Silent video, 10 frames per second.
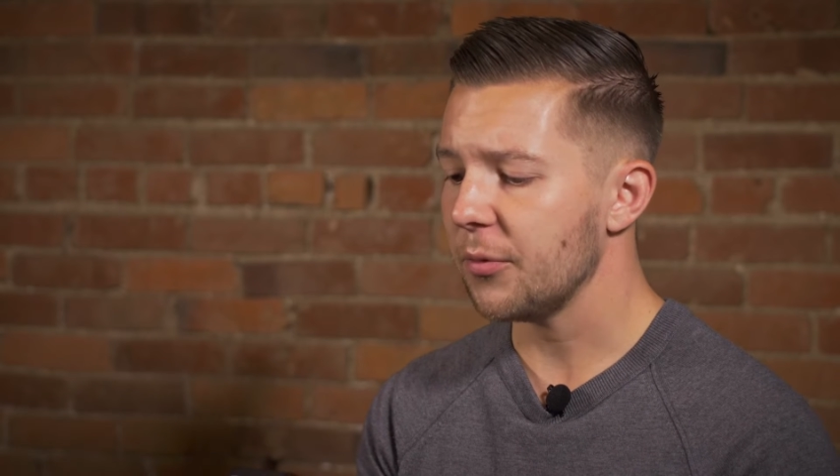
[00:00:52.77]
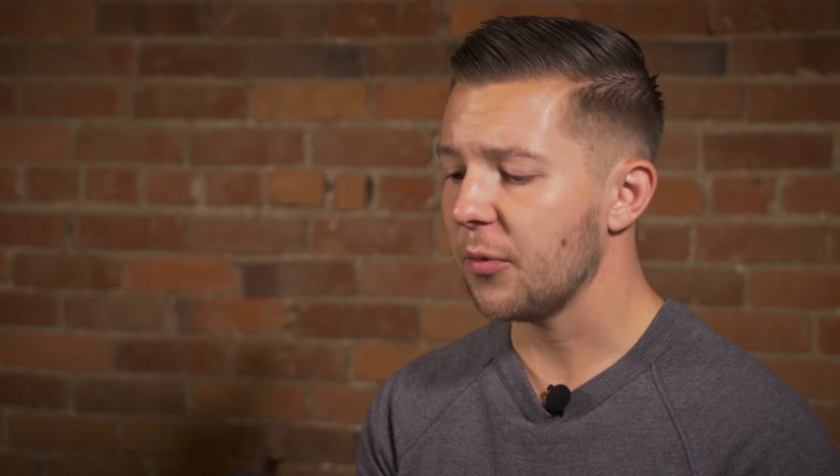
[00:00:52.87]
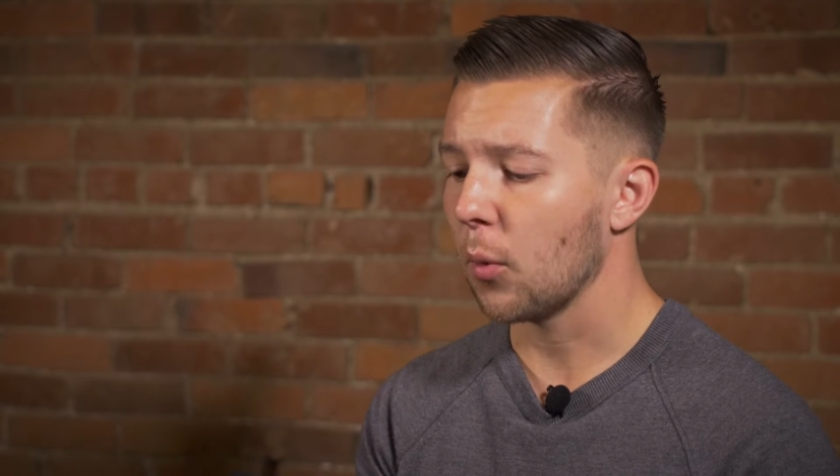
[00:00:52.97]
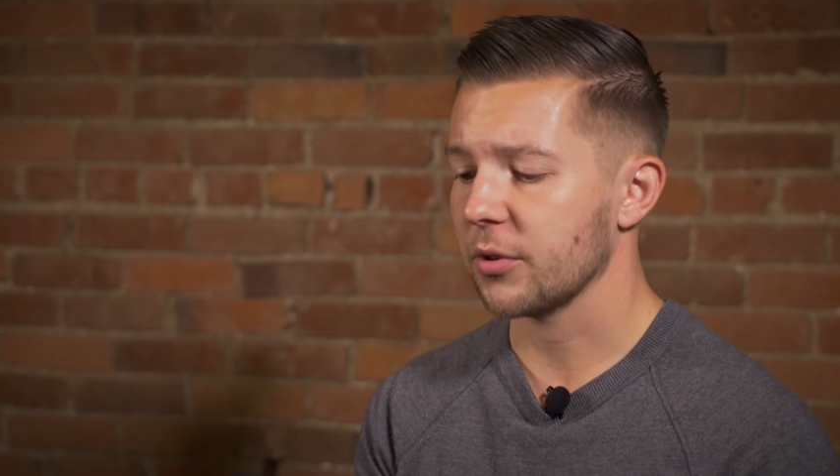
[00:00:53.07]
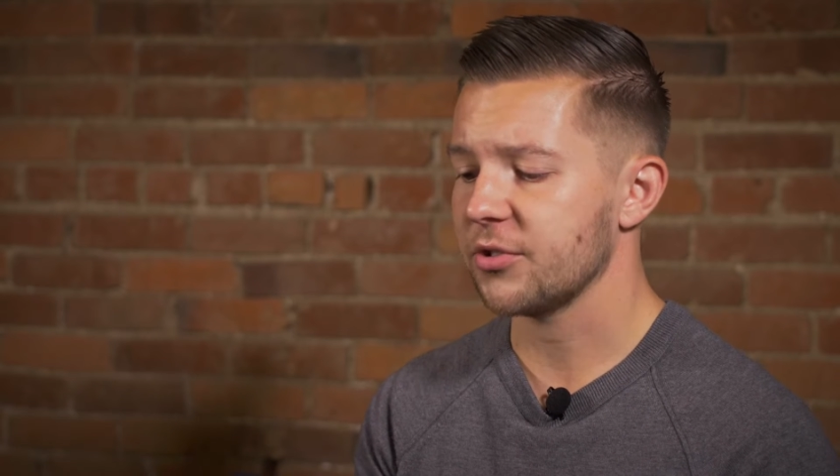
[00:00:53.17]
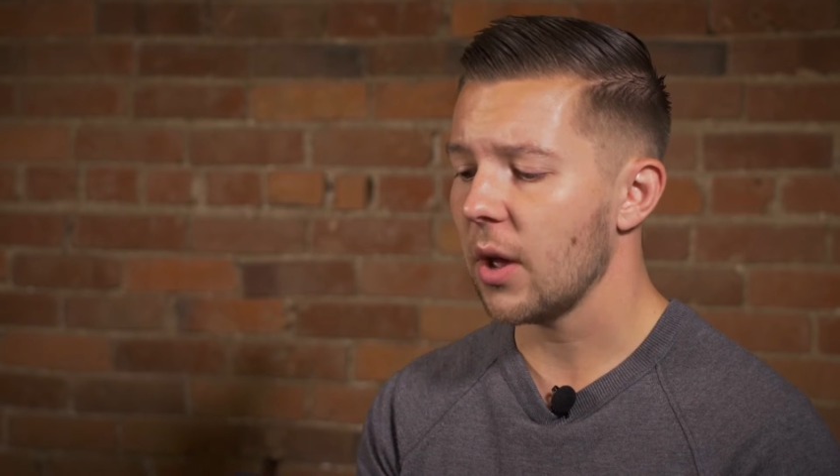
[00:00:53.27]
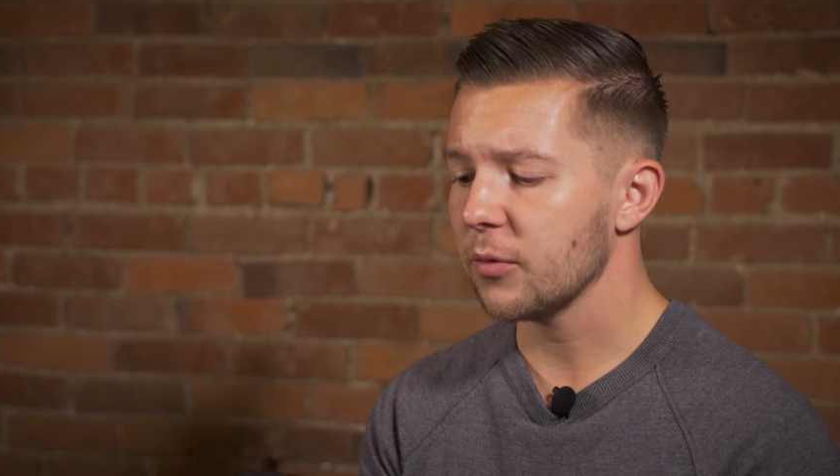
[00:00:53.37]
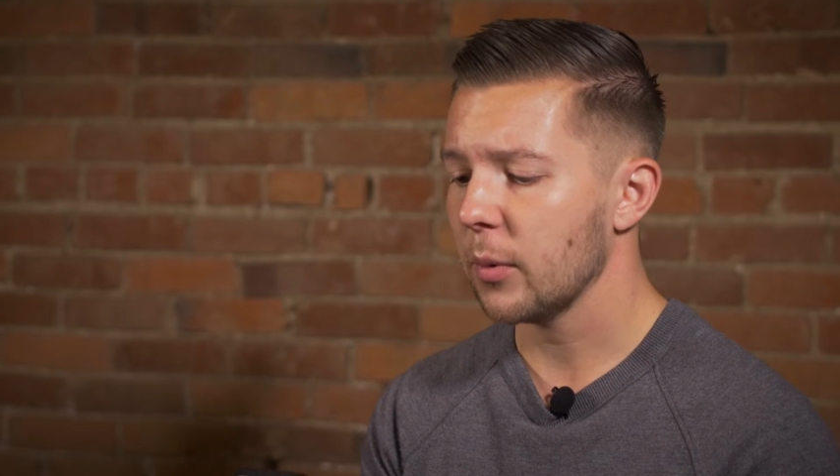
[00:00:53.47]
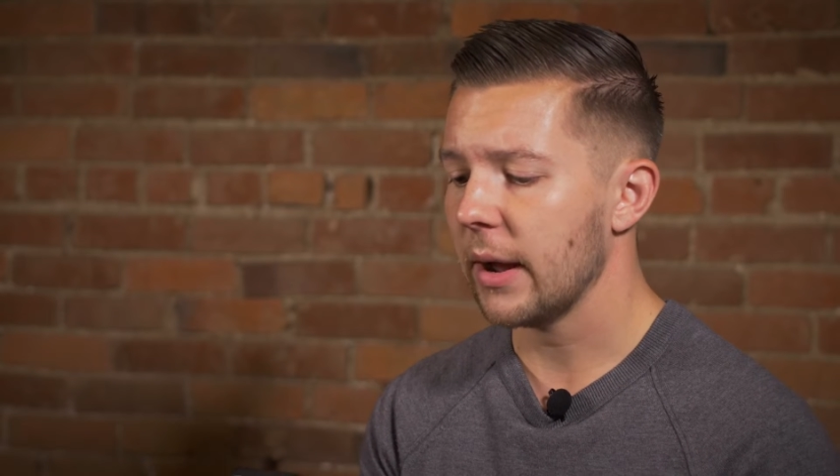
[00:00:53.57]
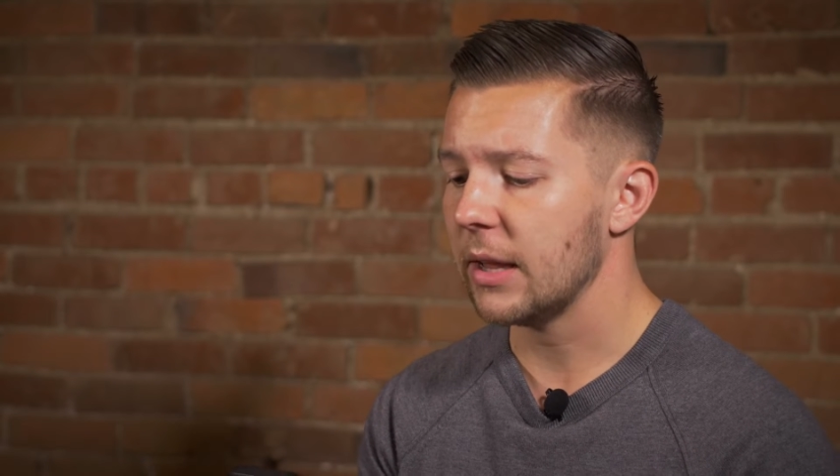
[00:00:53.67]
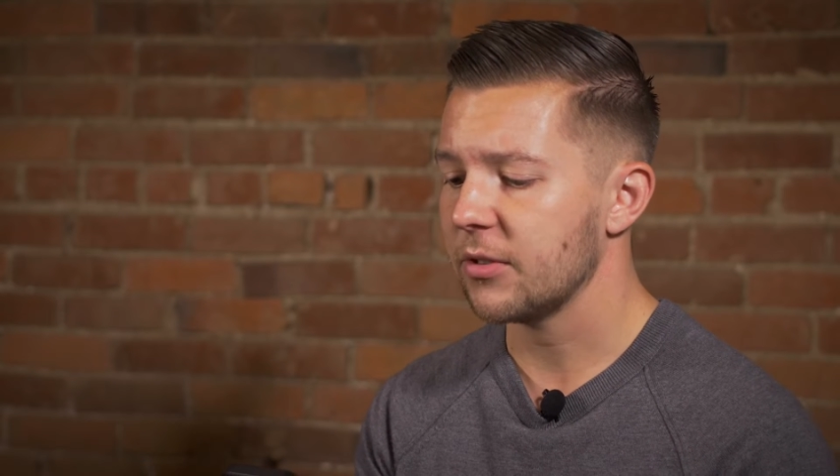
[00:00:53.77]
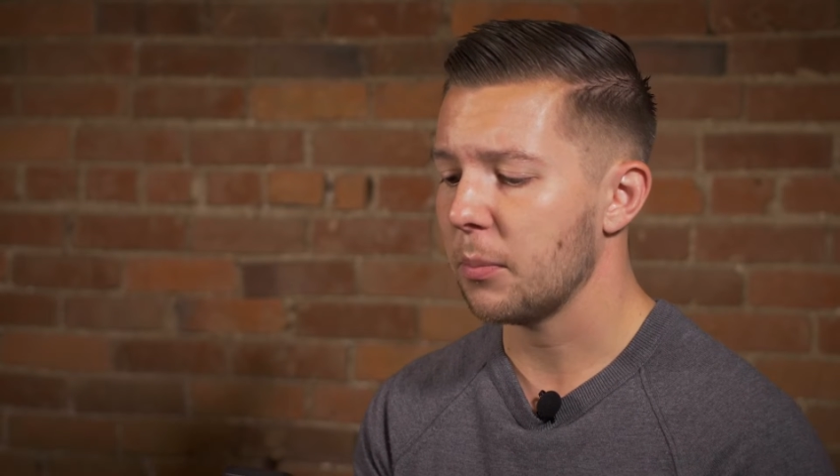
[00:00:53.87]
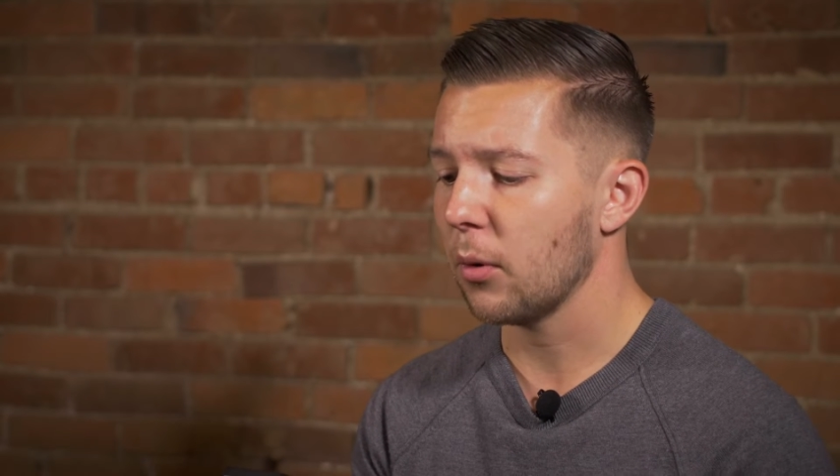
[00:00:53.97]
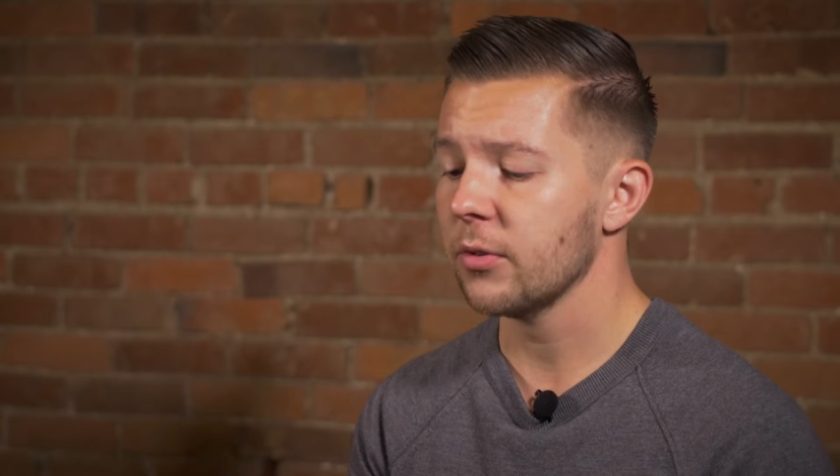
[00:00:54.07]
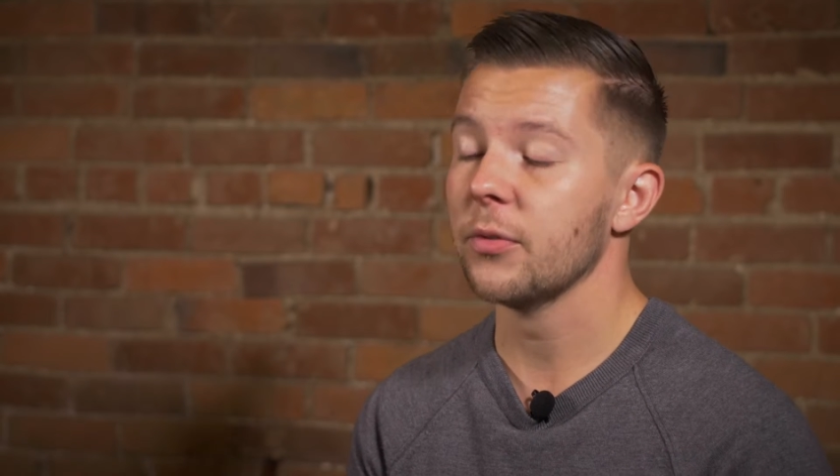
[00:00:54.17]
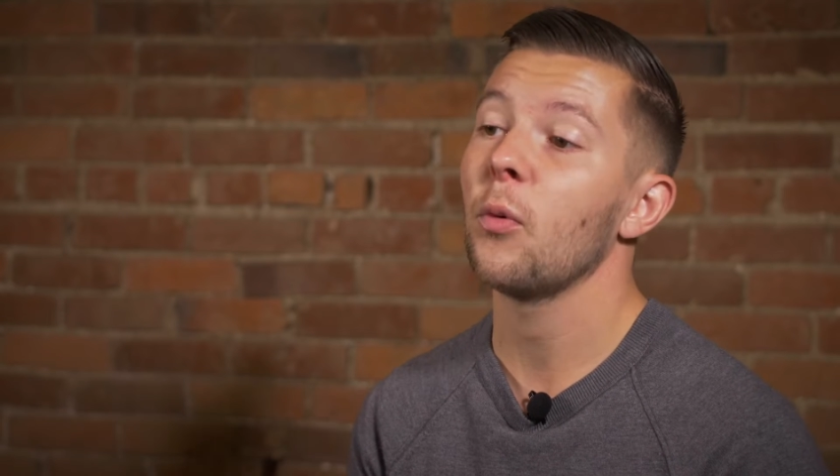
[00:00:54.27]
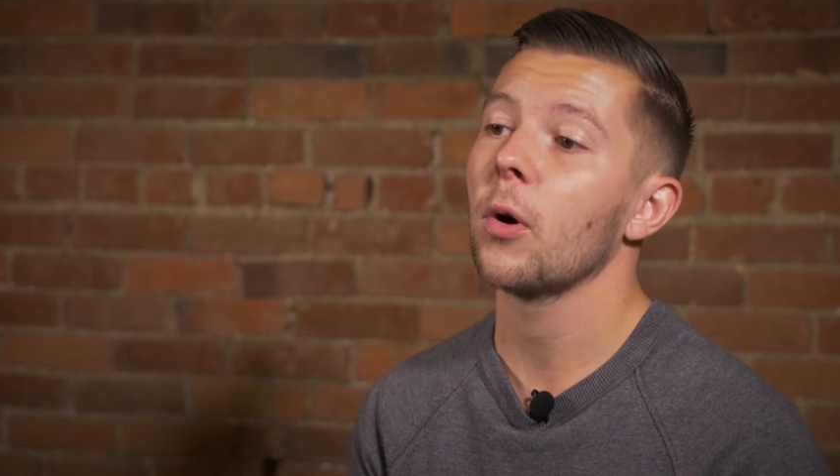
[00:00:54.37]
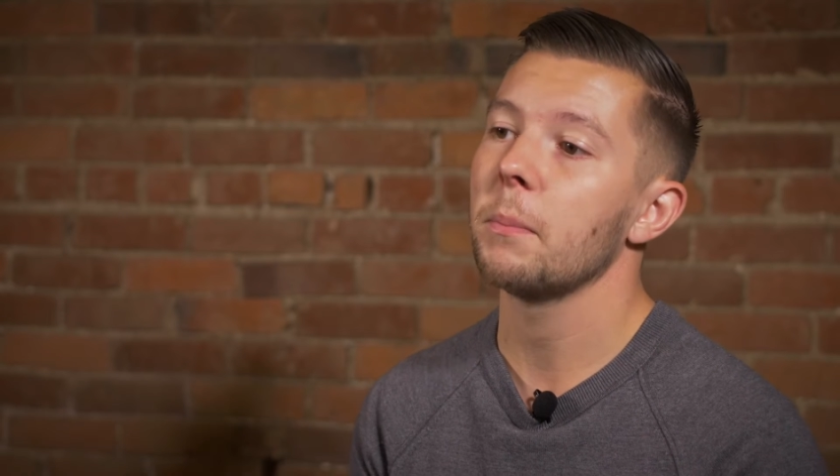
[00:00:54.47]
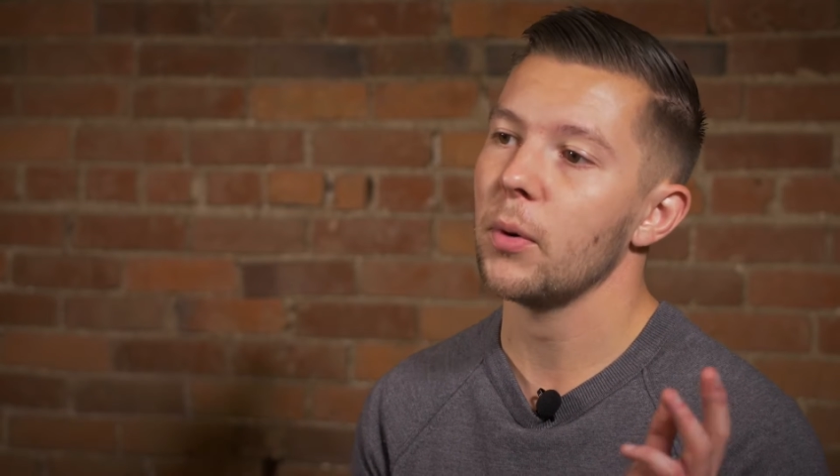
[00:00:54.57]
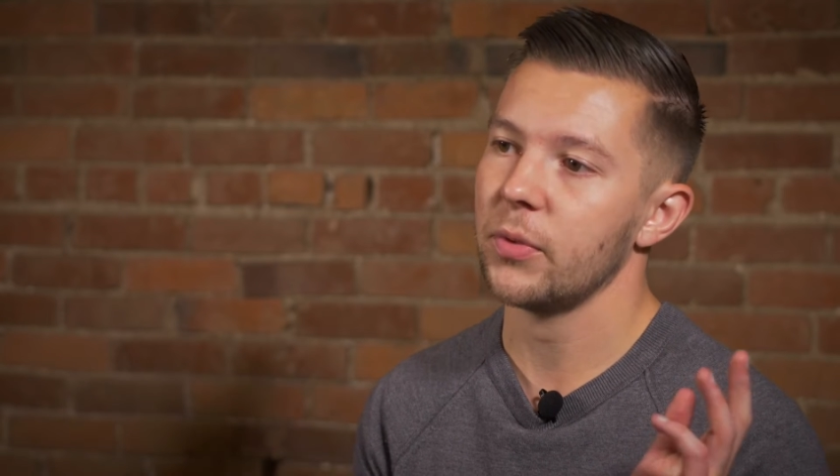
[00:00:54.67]
for software and support
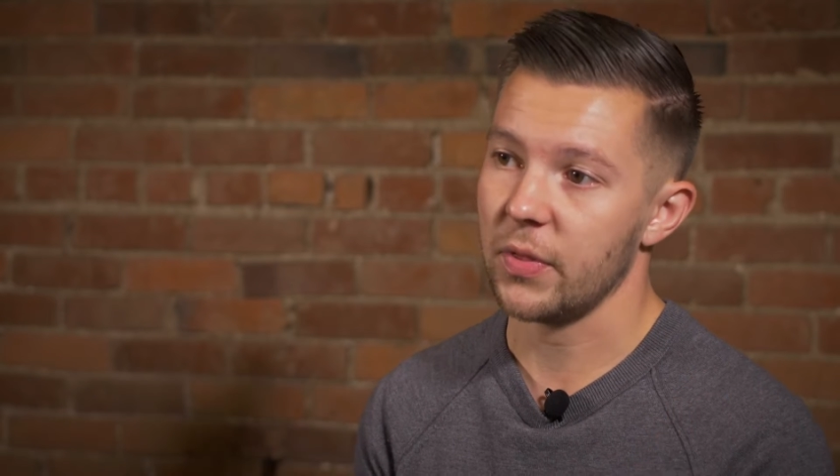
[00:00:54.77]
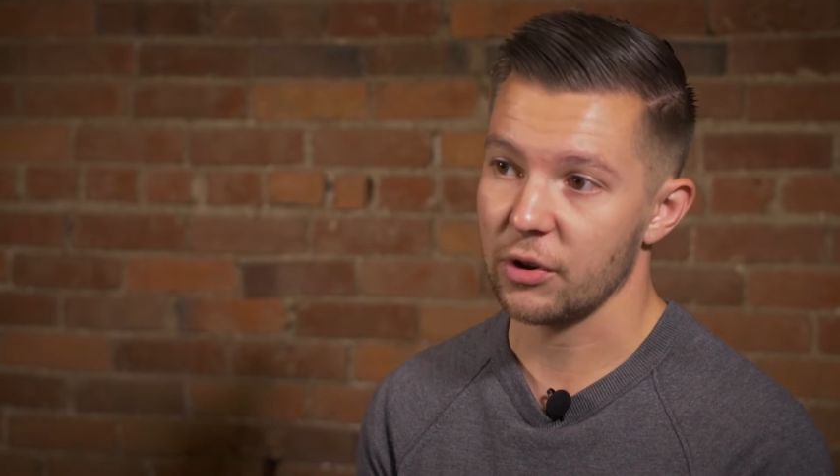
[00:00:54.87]
for both